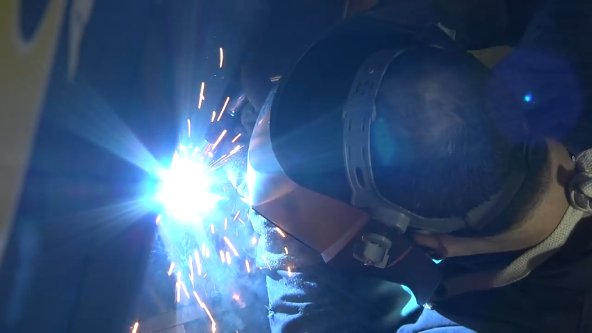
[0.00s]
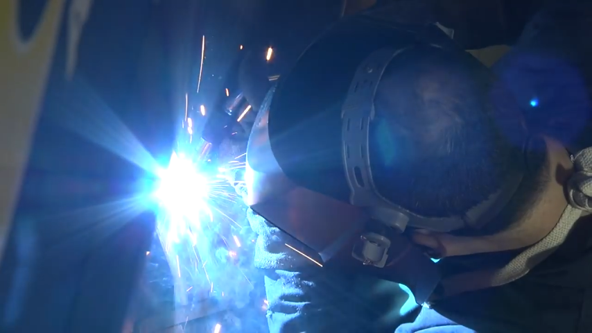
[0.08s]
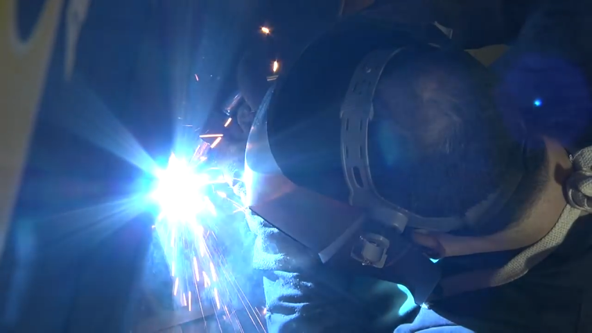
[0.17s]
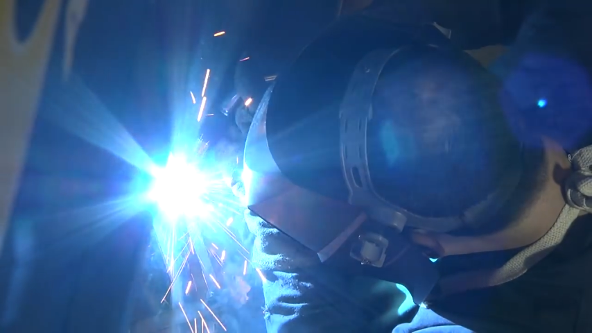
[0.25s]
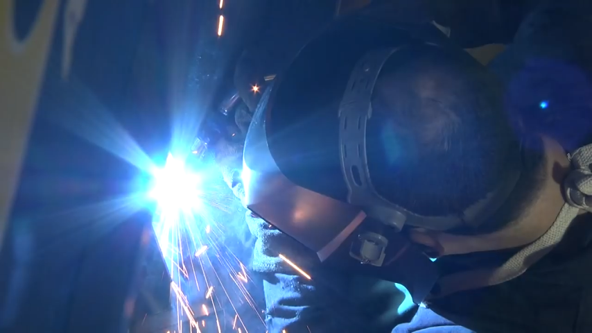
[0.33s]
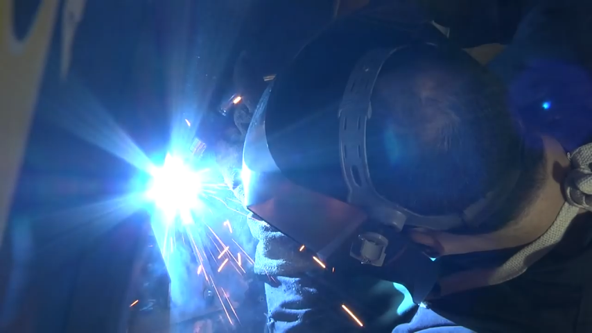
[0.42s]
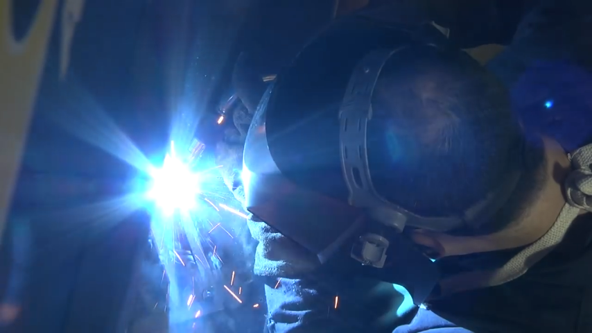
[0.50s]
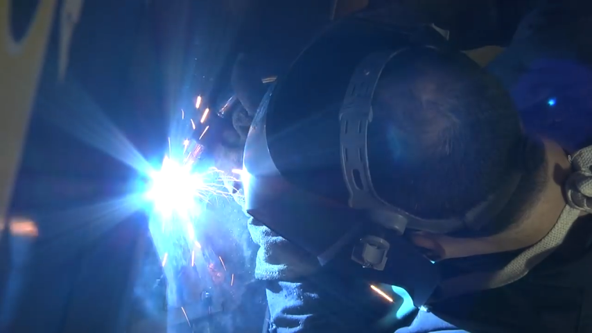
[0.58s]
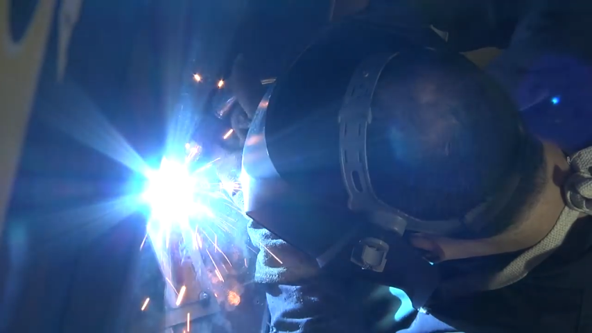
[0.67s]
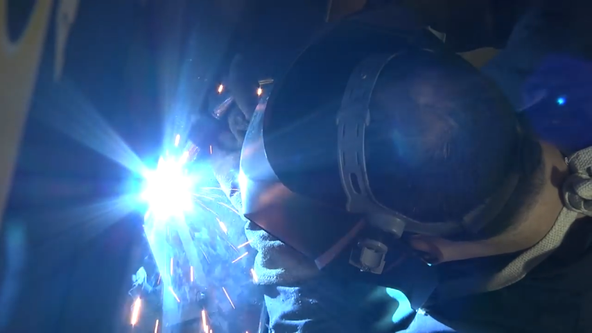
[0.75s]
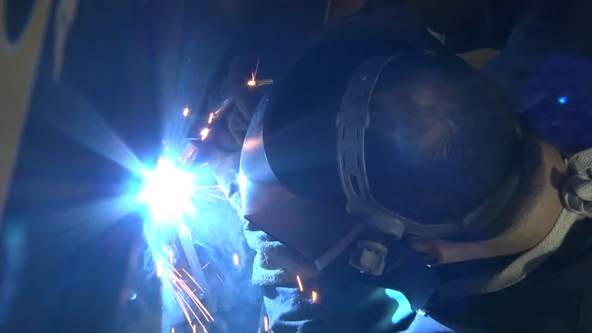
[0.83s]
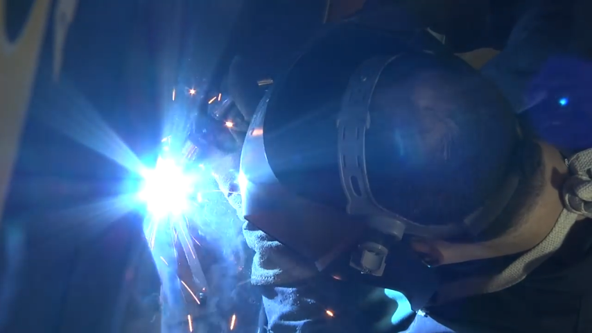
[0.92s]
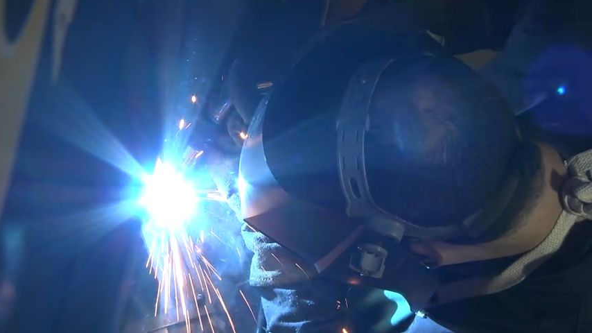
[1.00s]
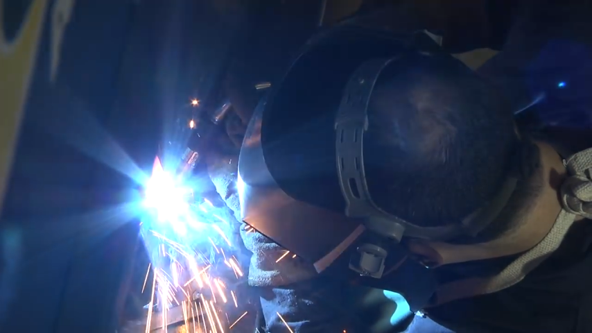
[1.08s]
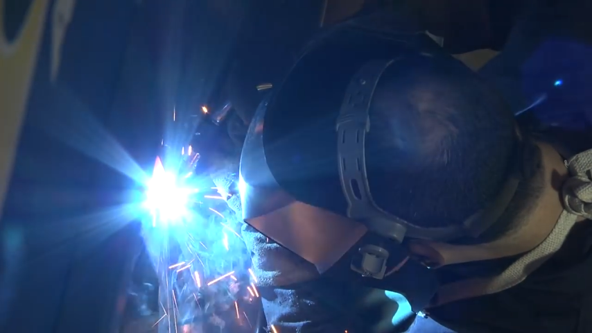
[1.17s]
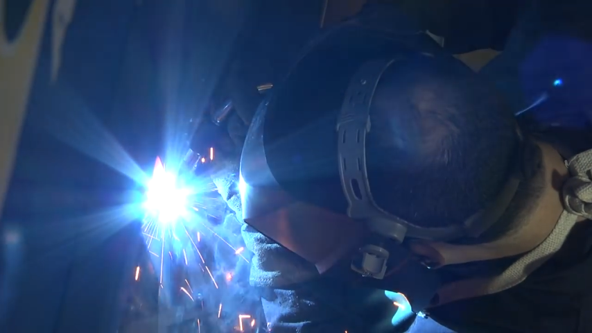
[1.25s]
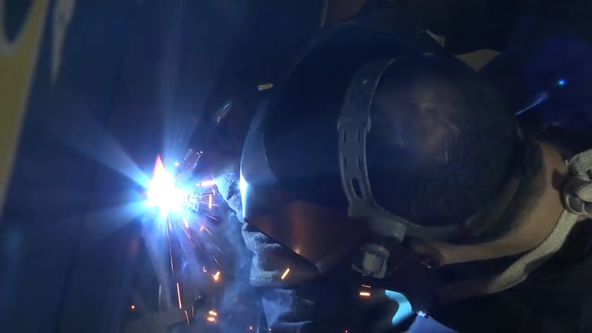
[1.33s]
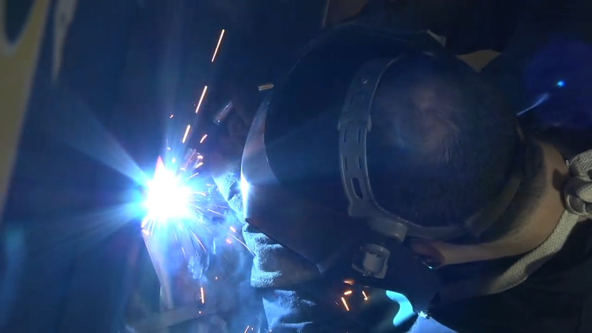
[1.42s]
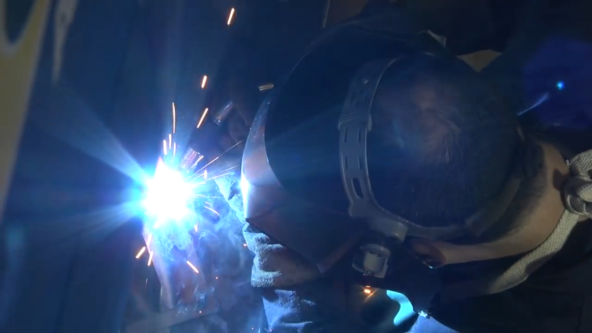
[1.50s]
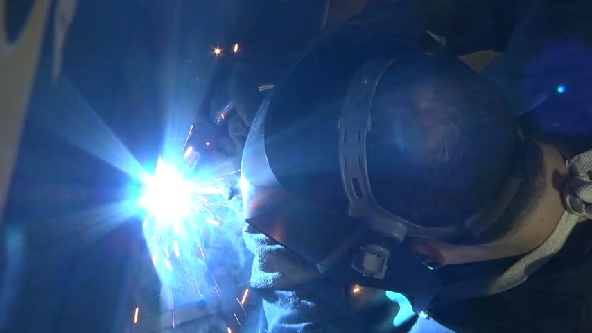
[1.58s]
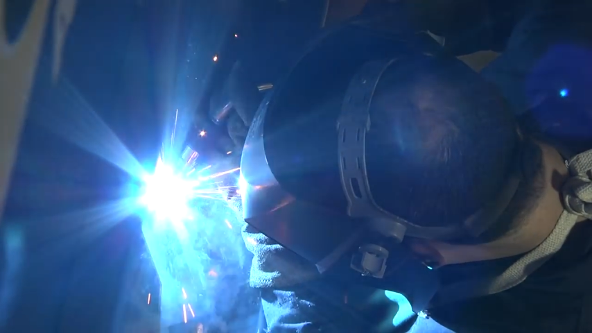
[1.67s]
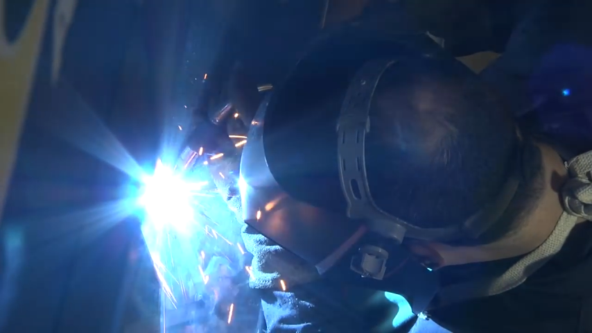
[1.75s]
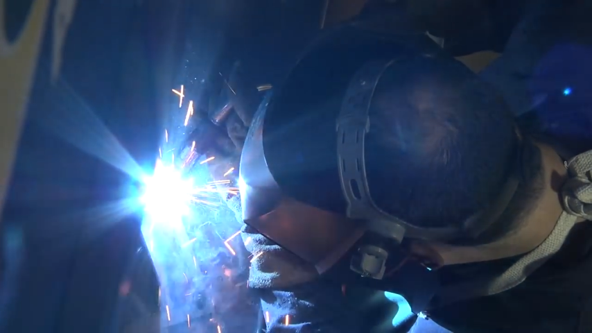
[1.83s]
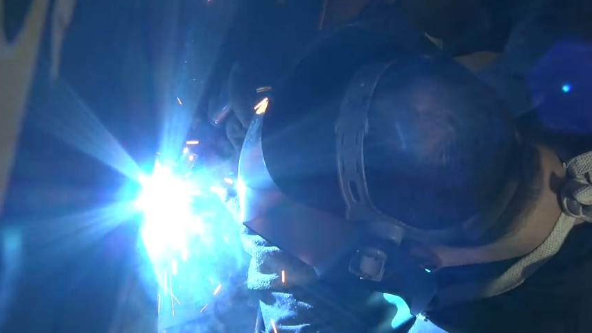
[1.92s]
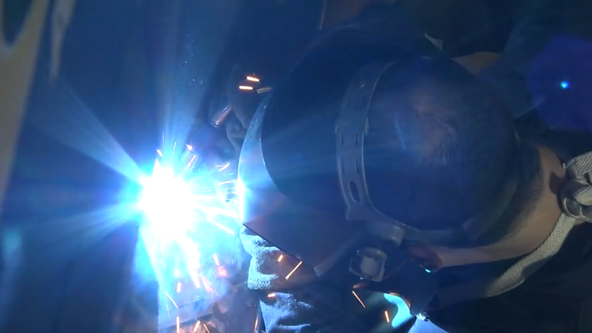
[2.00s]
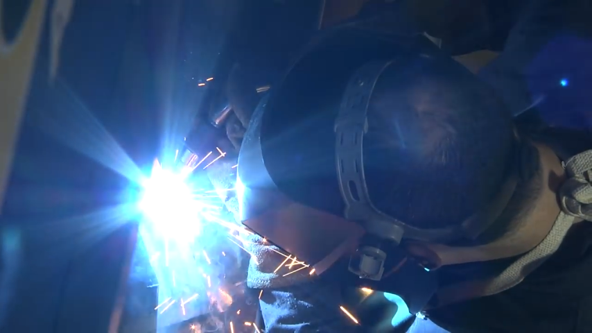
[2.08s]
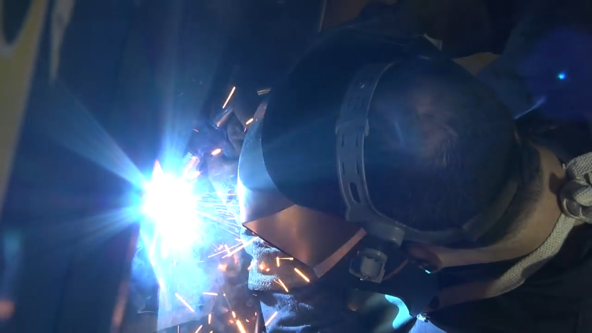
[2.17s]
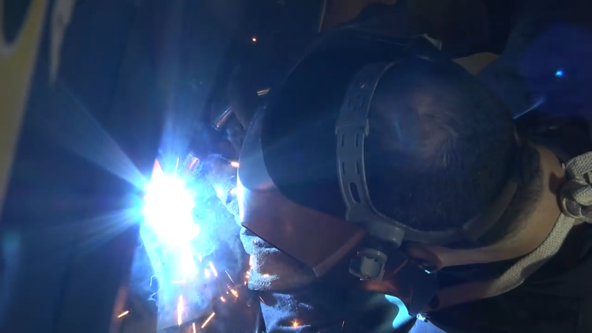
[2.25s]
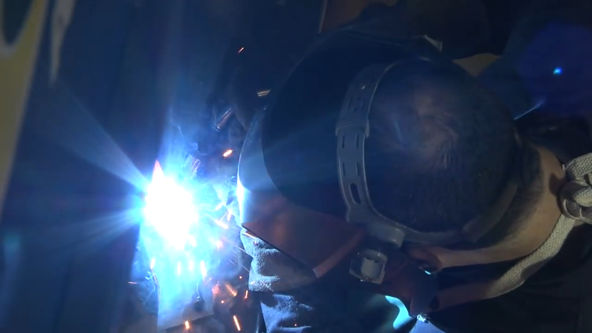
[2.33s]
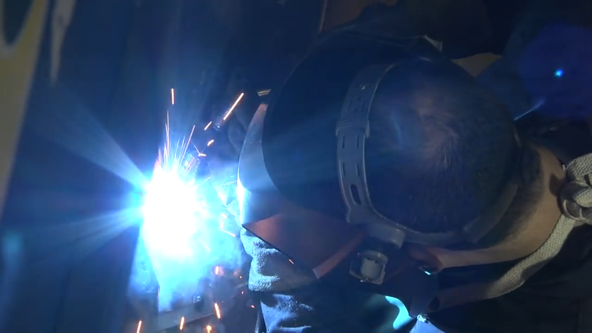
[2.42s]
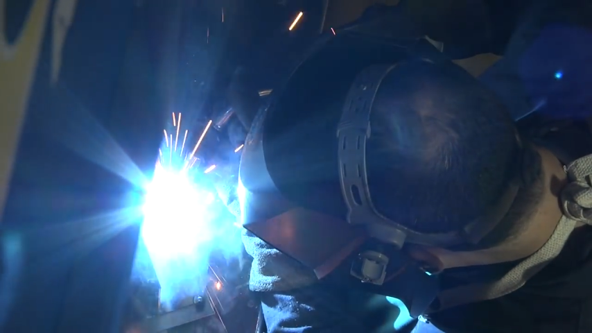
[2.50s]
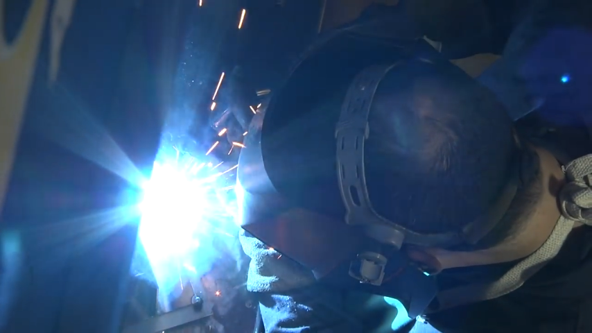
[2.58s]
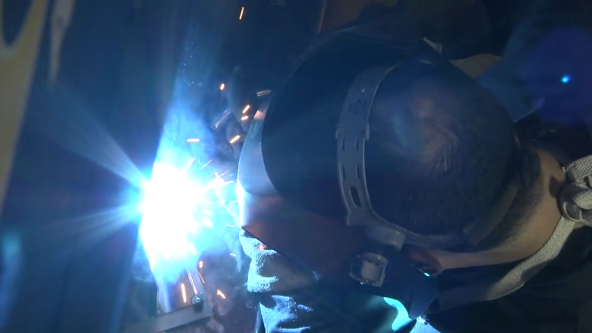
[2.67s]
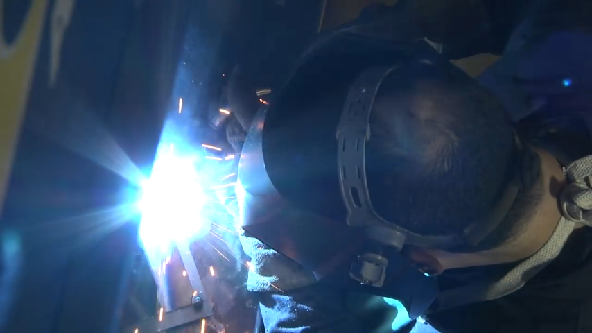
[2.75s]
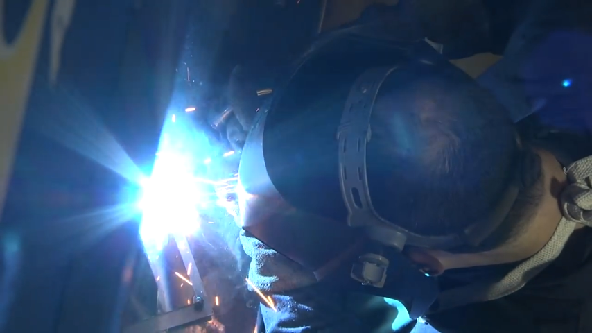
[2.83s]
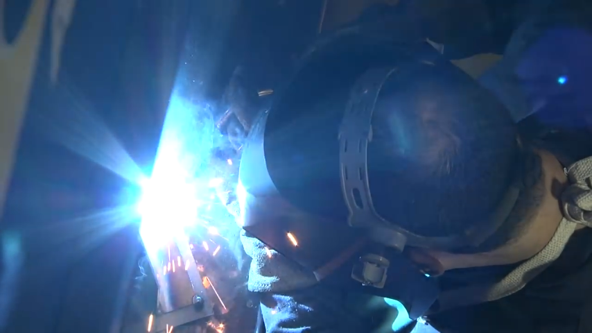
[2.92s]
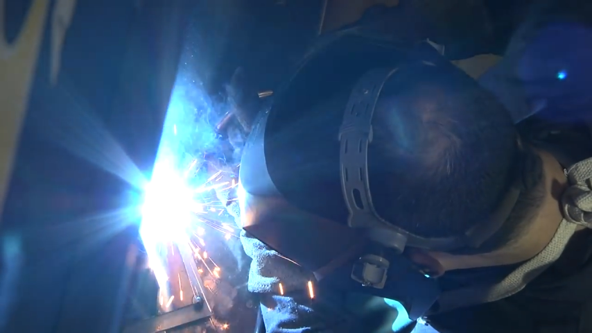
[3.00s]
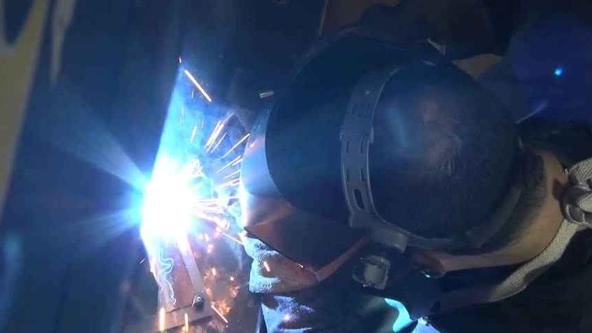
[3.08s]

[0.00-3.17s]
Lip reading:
No face is visible, so there are no lips to read.